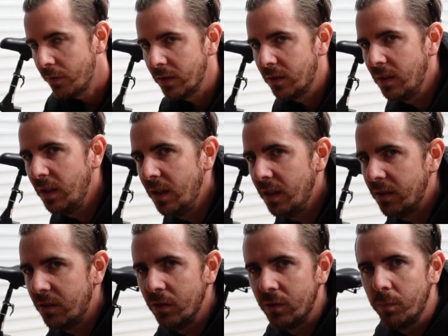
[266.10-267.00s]
and
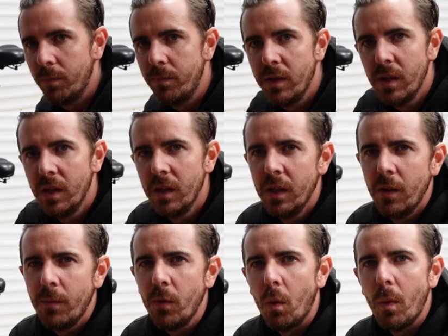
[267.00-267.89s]
it's just
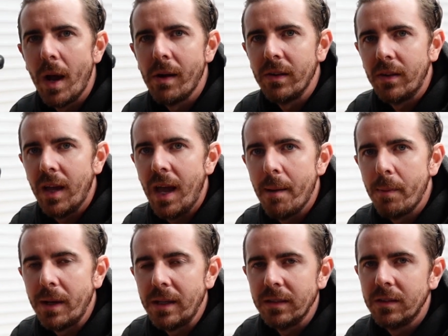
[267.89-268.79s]
not wear and tear,
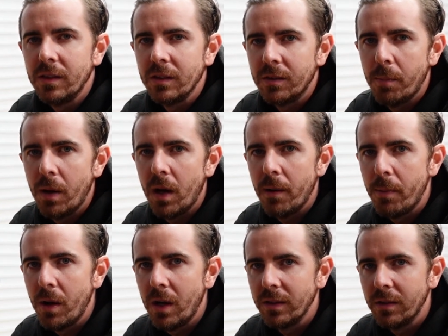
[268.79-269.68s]
but it's just part
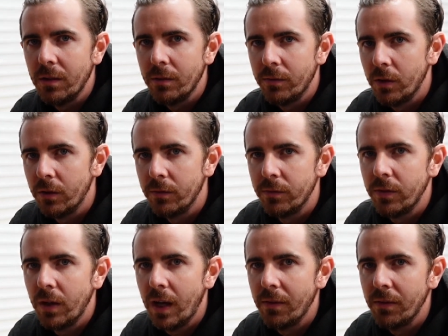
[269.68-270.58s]
and parcel of
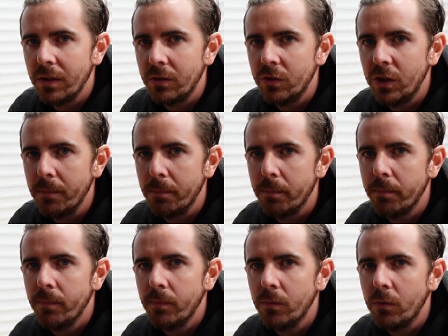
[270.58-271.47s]
having a cheap
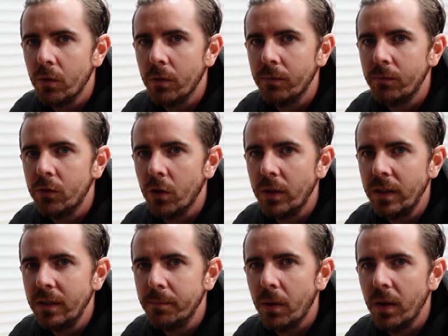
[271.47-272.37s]
sort of
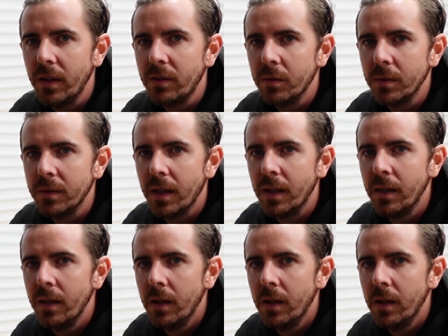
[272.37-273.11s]
Chinese bike, shall we say.